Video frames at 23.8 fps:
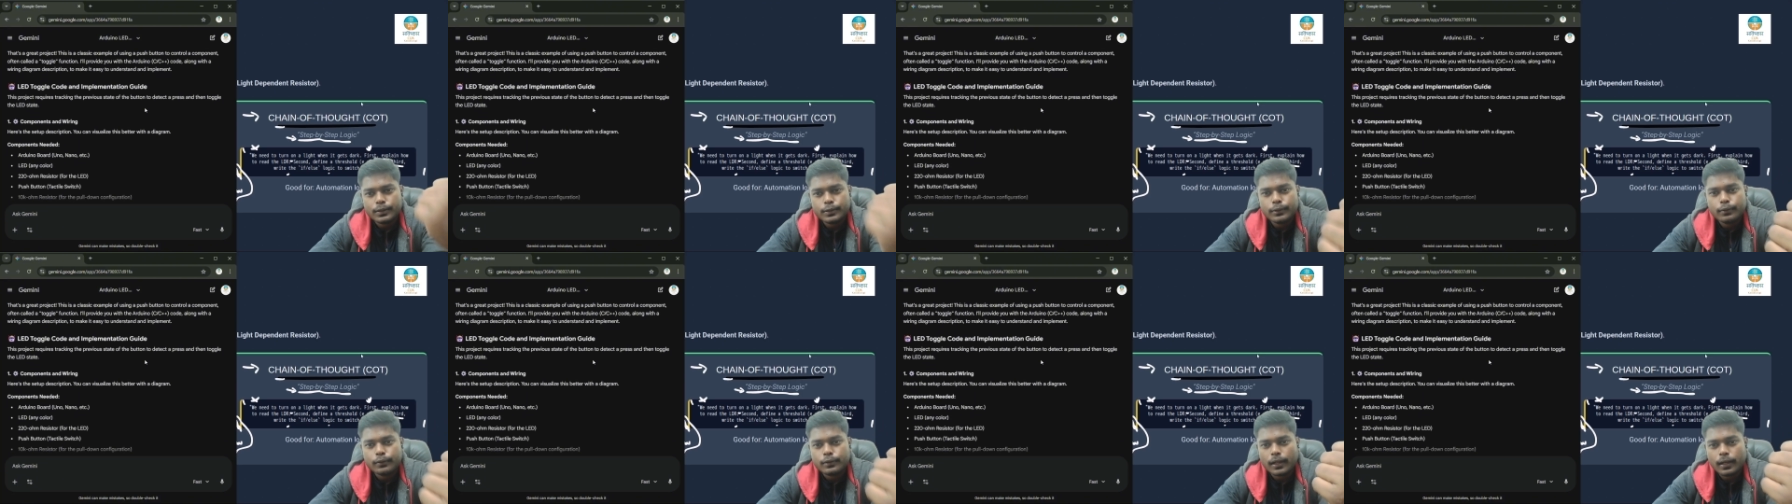
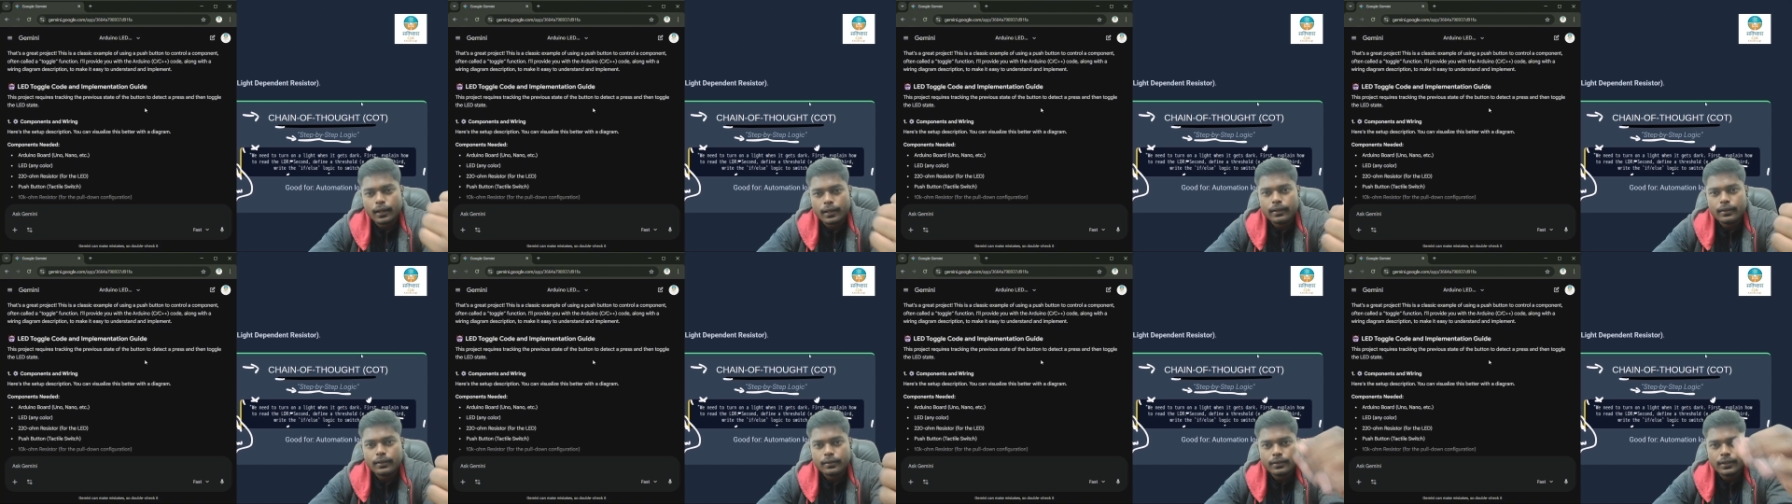
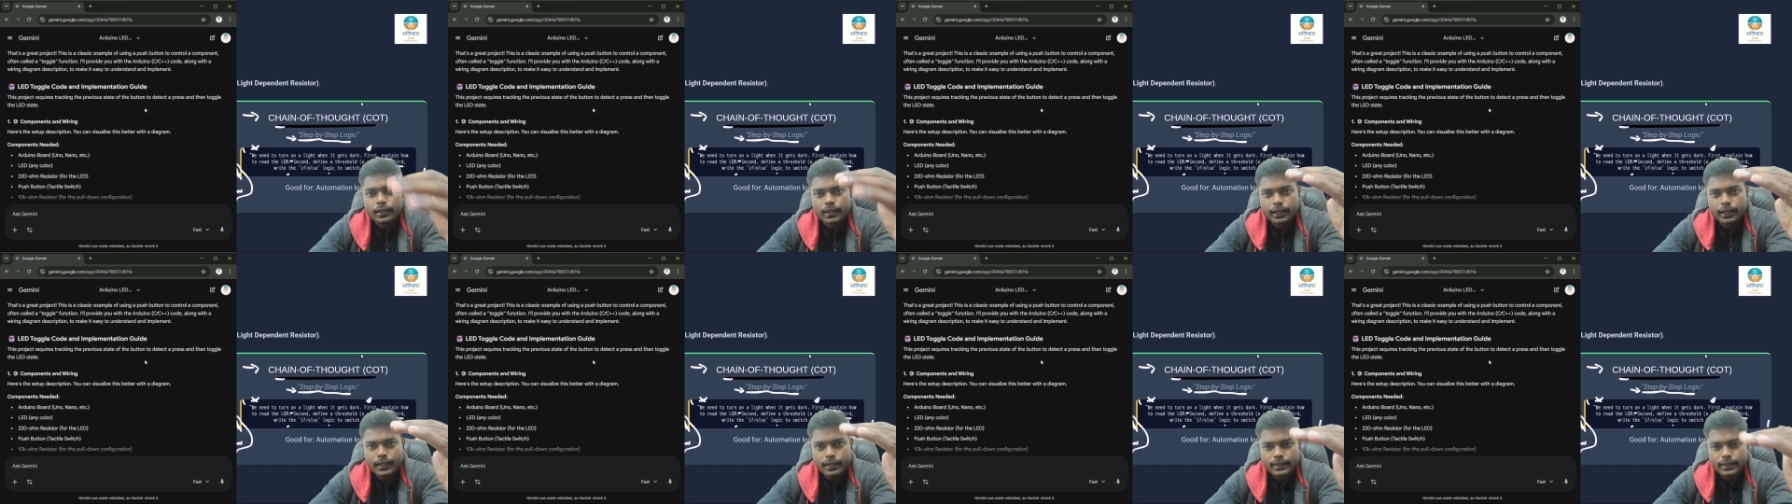persona,
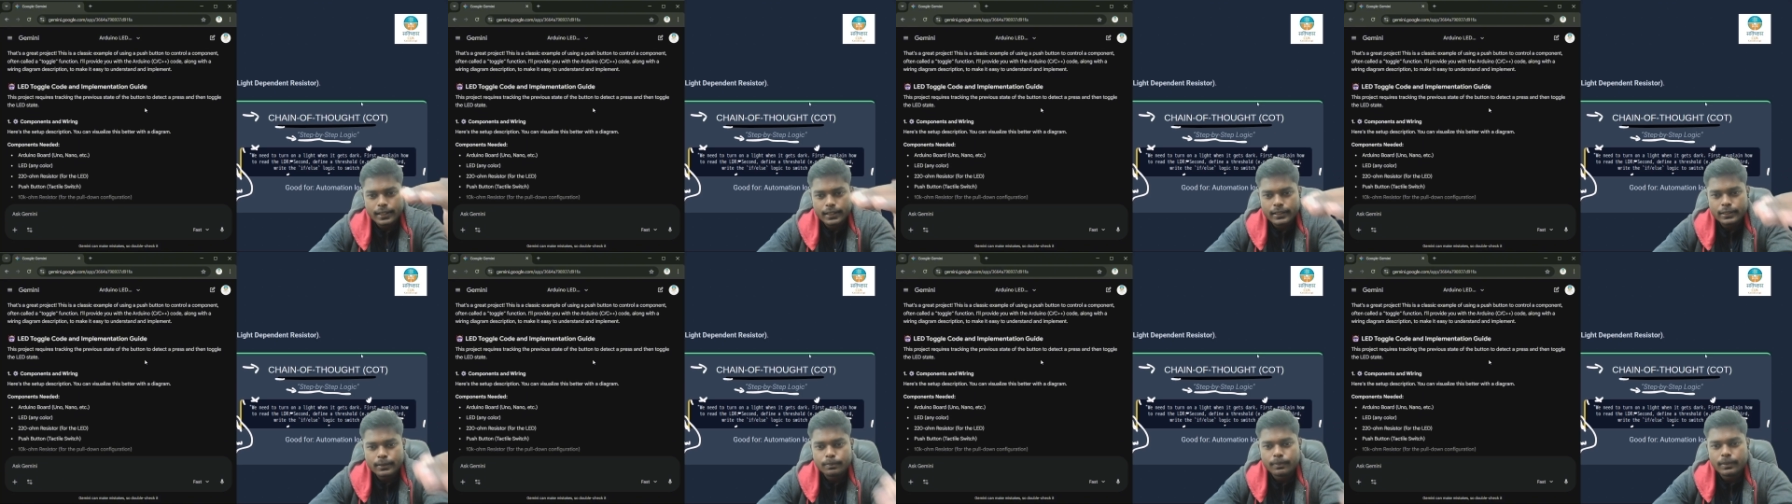he
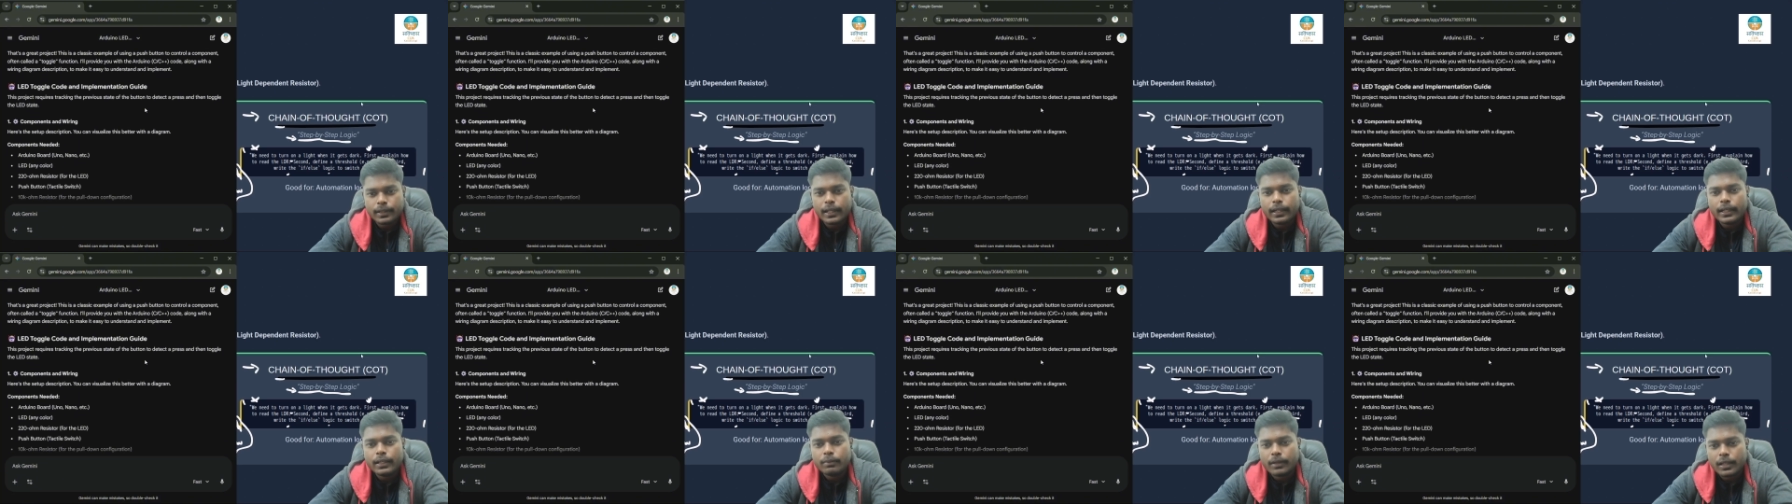is
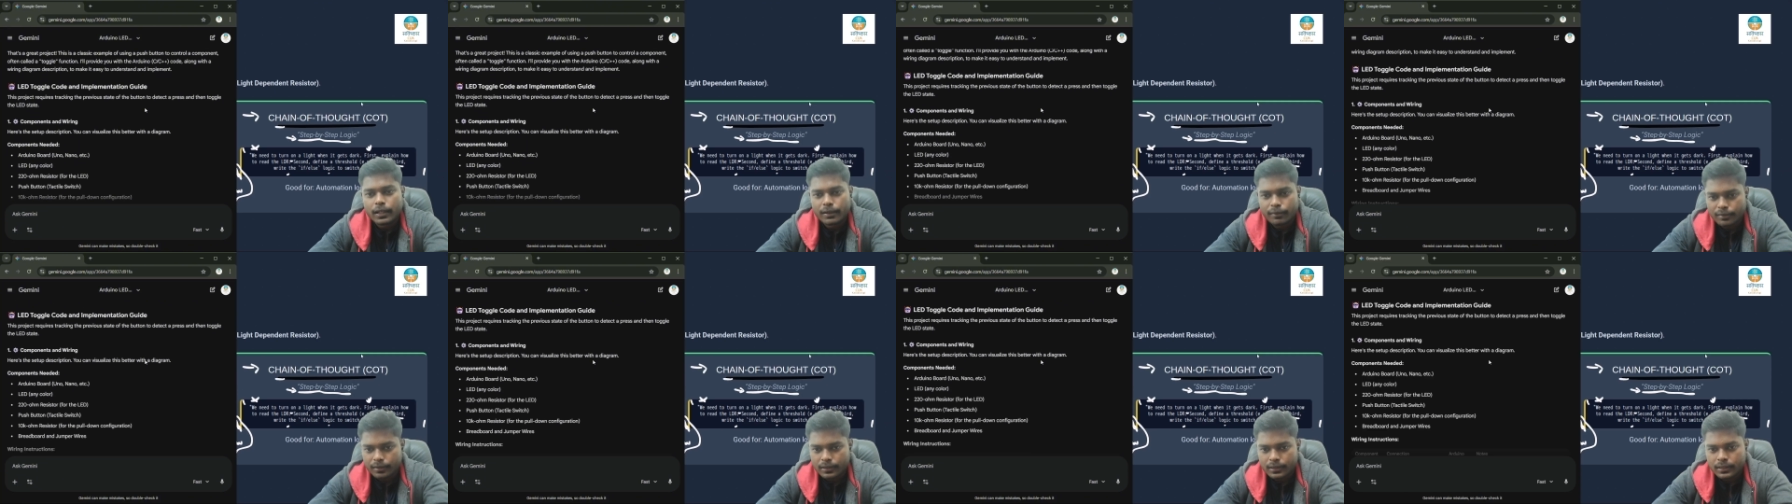
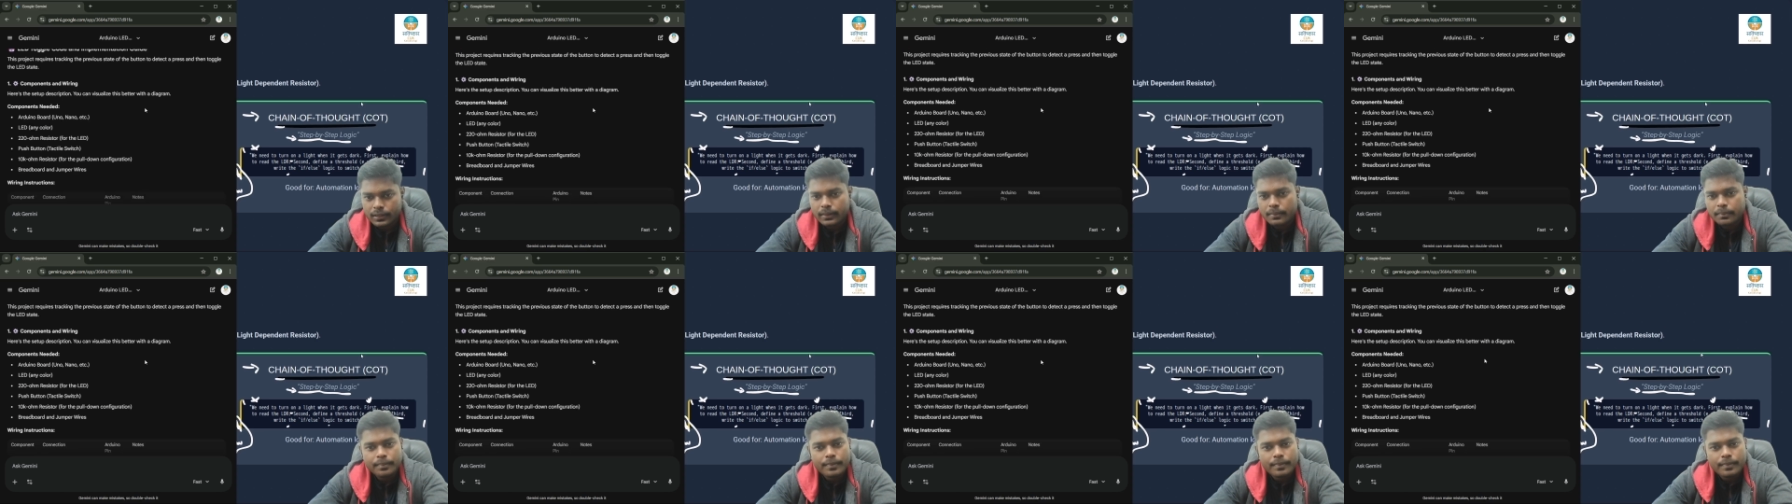explaining me
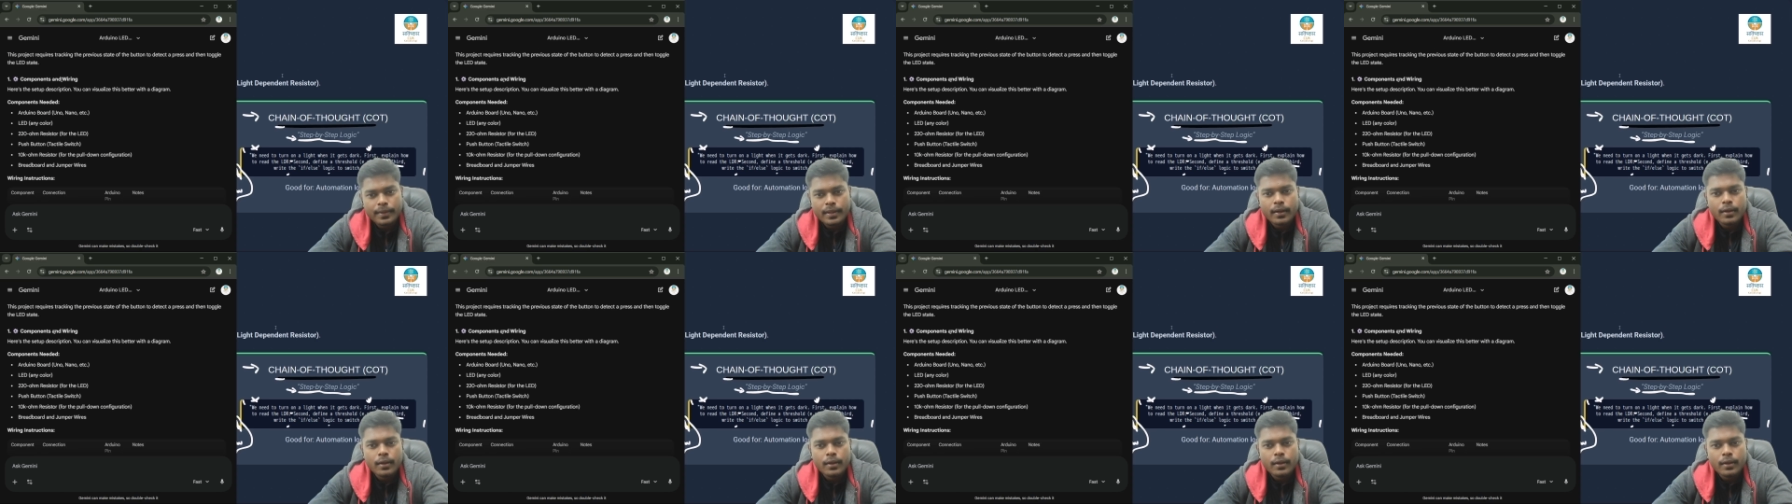everything.